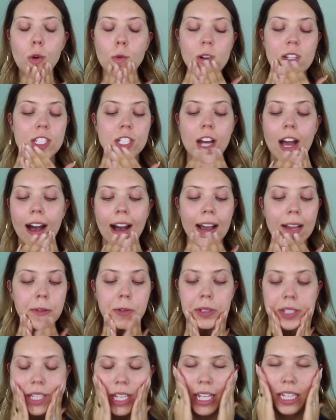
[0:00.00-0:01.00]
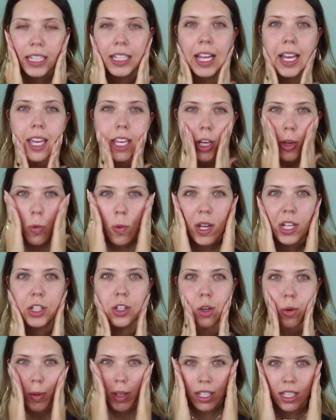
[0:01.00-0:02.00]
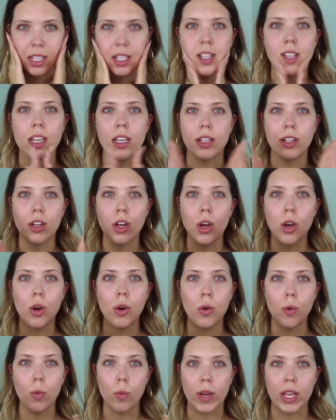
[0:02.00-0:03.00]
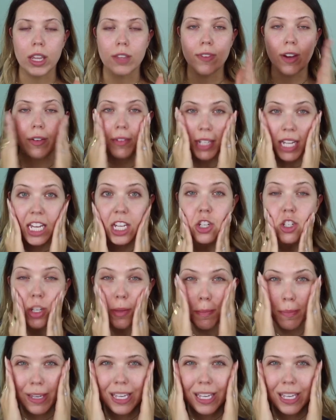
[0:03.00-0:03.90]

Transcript: which I really like when going in with foundation,